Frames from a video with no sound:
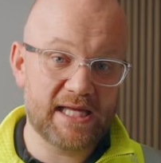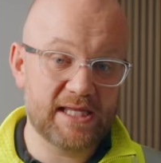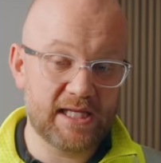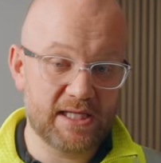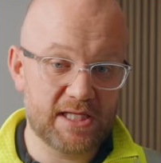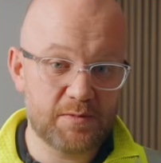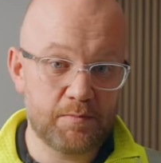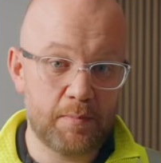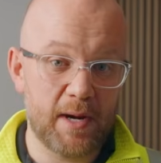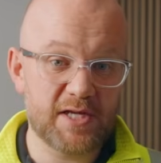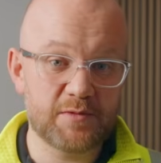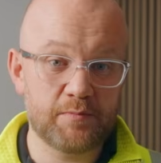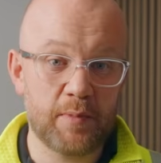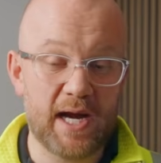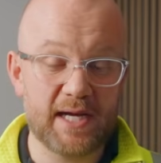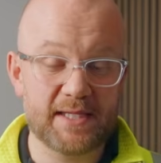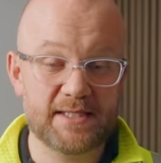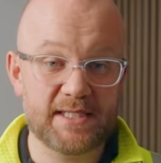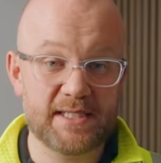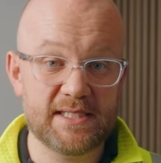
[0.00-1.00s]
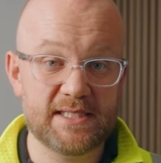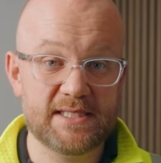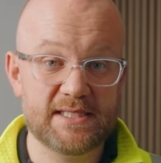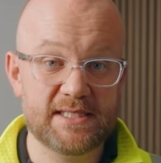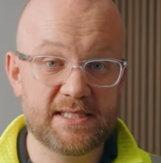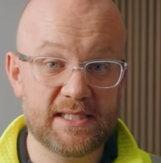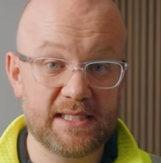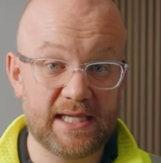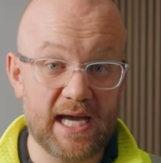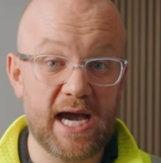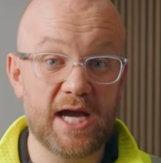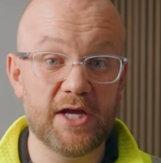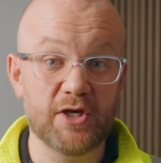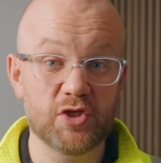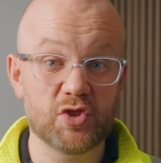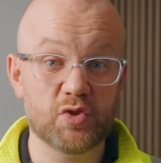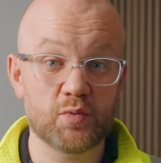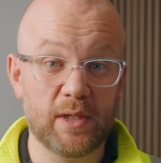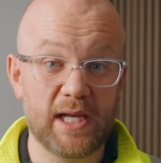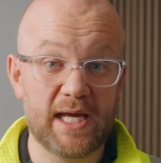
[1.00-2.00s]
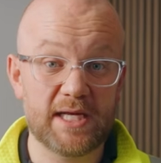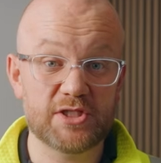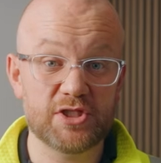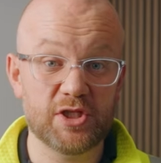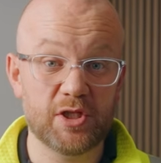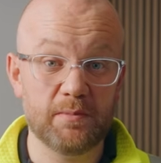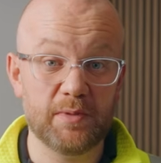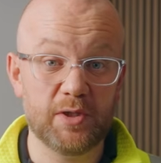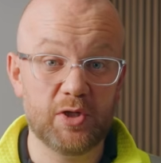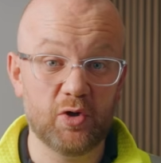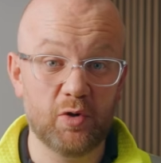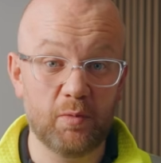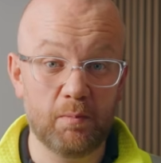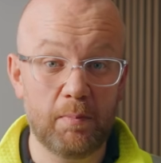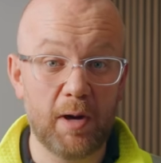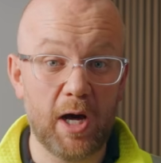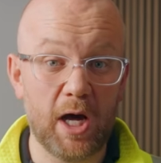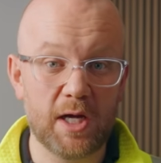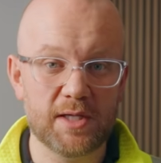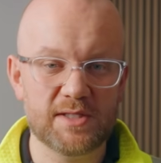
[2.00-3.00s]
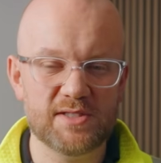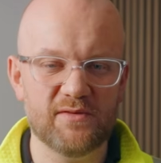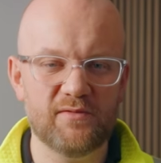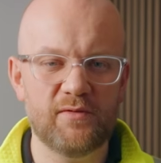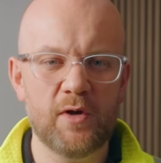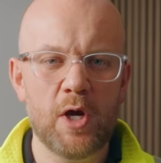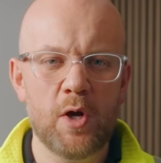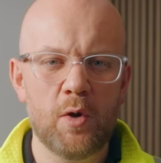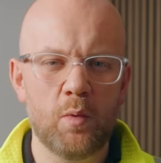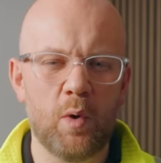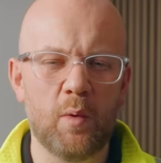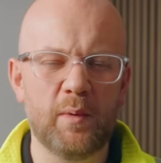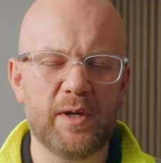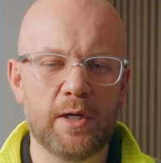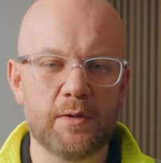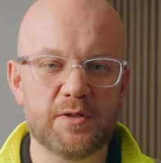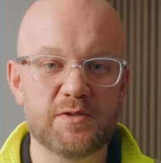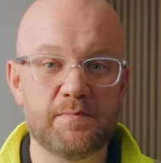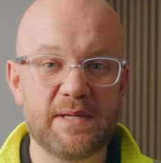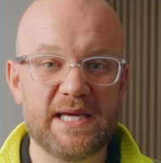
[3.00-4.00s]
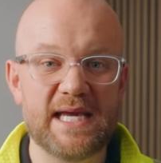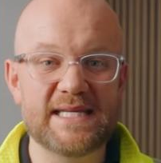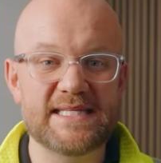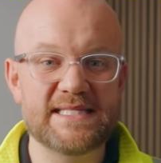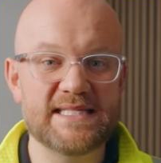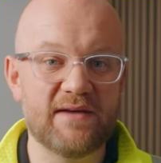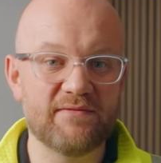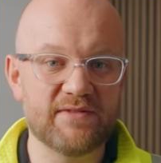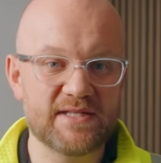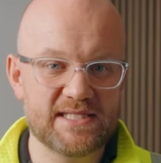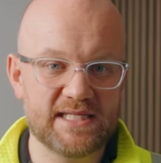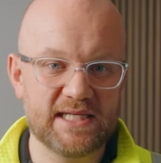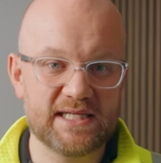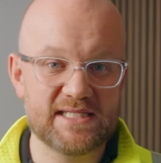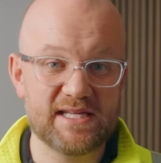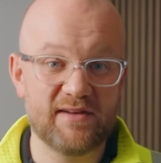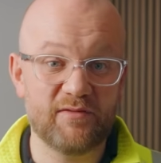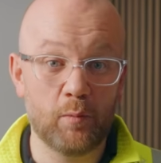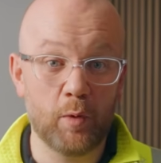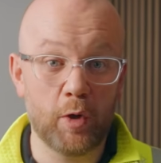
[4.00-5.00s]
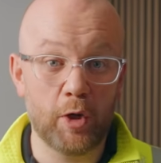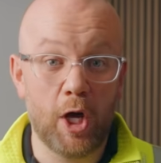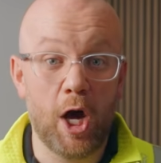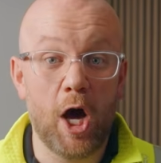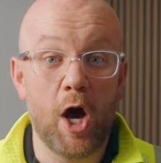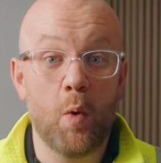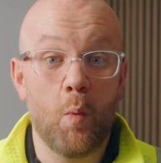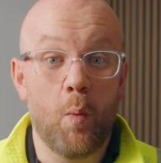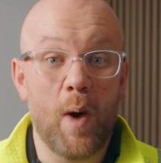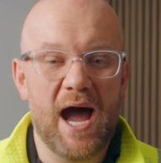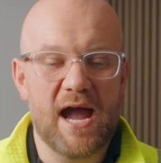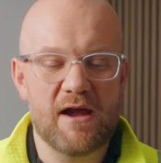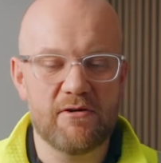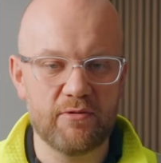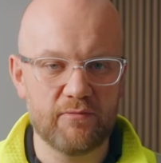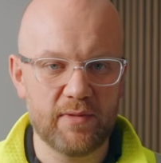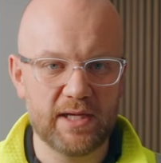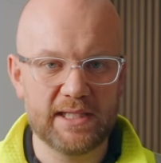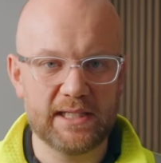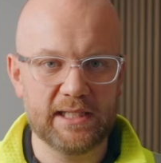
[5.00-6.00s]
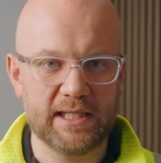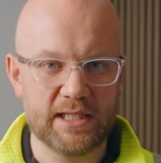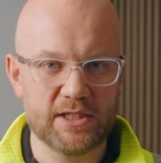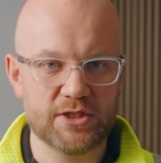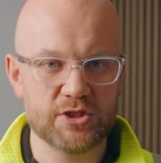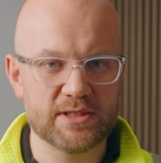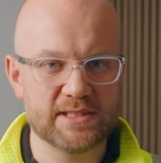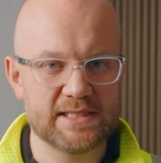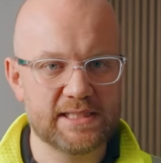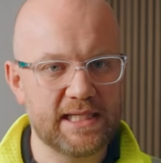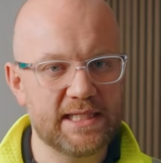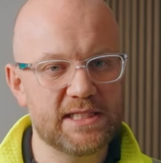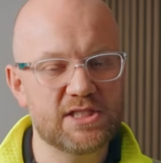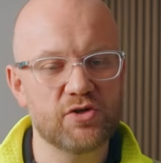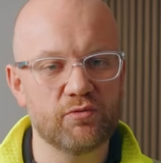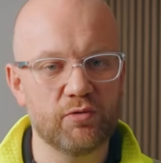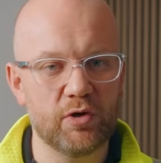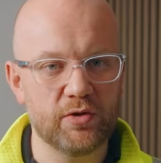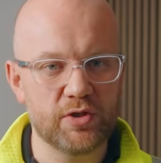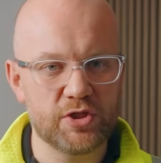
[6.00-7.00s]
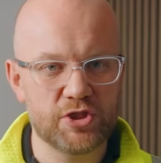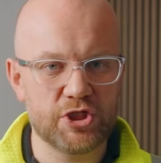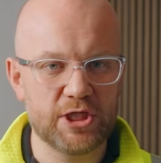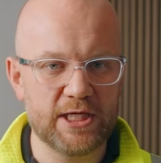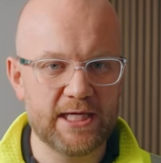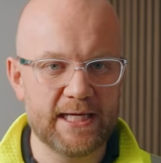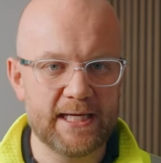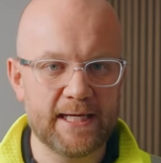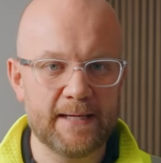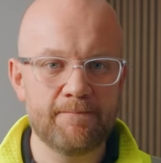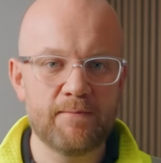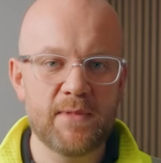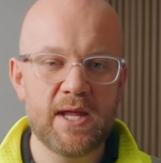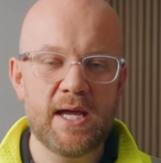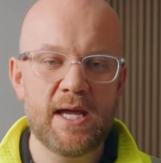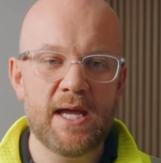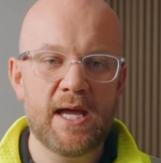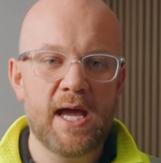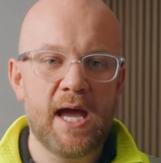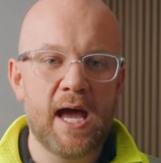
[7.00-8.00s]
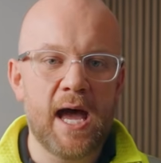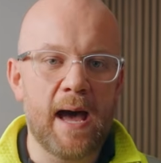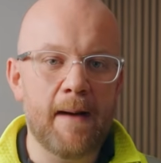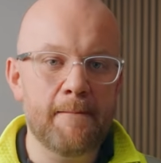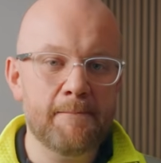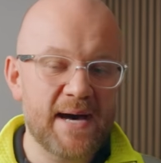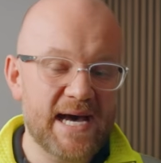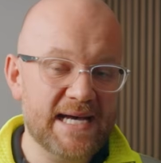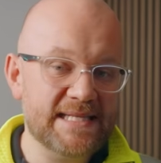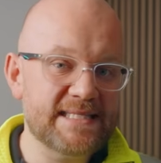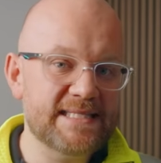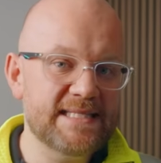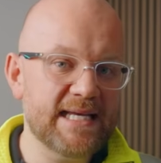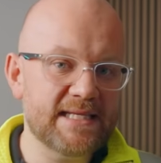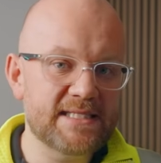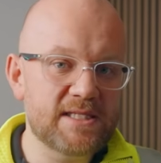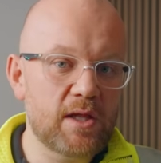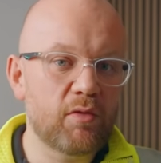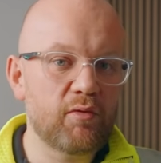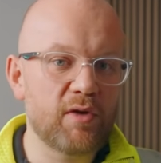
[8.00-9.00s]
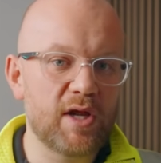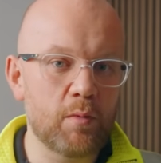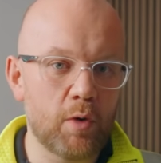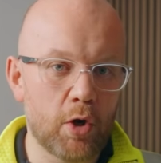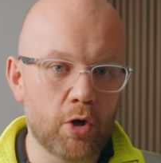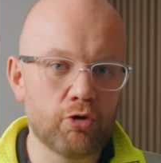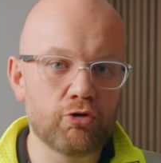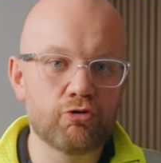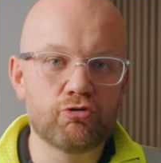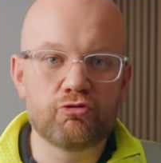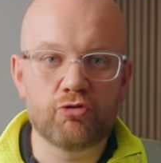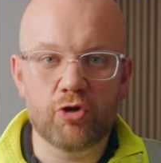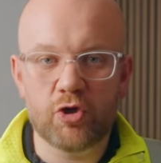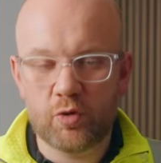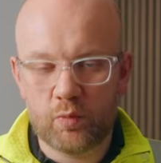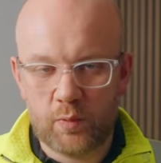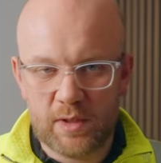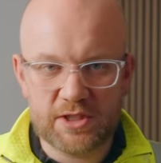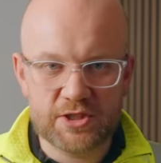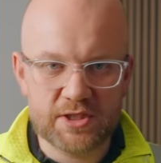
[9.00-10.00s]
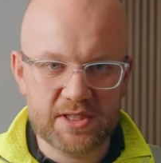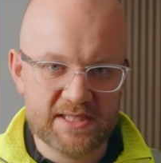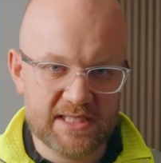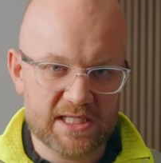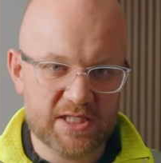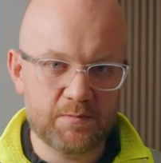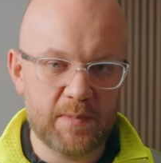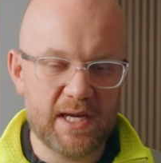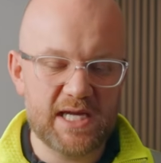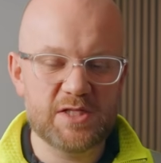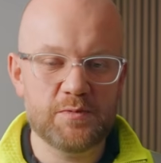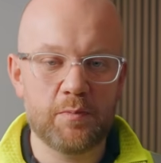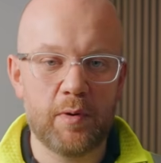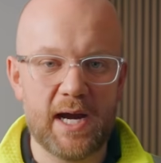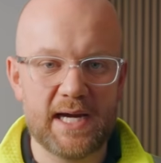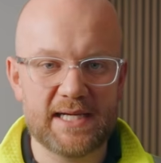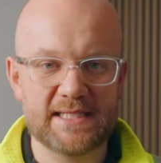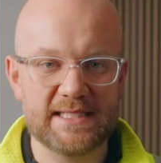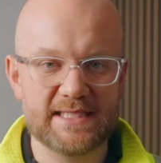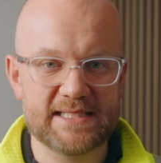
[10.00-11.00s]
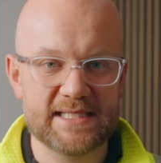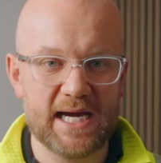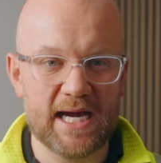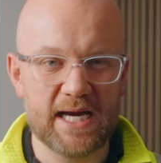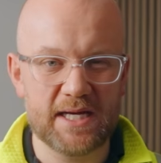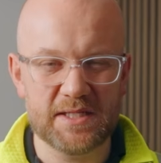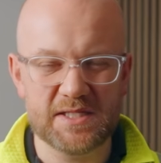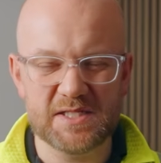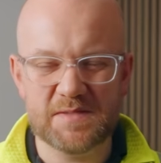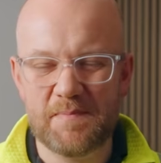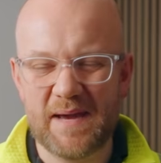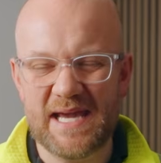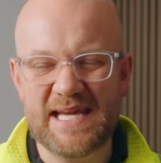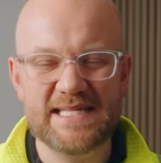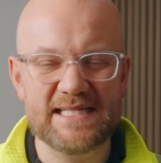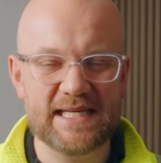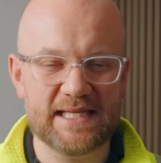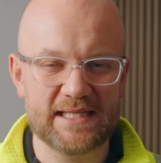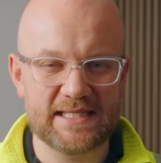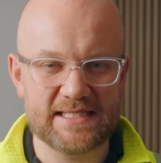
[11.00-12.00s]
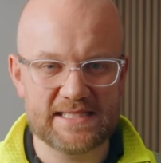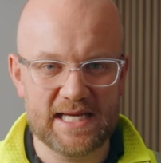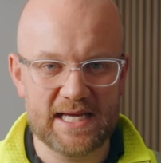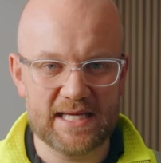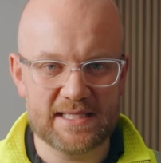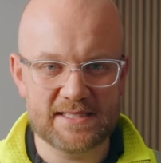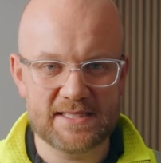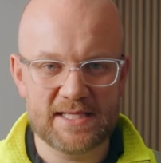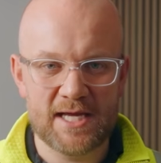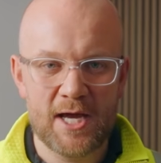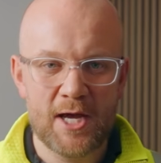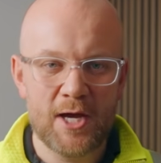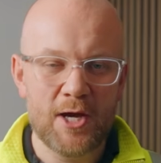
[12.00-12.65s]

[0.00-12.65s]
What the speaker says: think this best practice guidance will actually become part of what we know as BS 7671, our wiring regulations later on this year. And PAS 63100, which is this best practice guidance, basically says,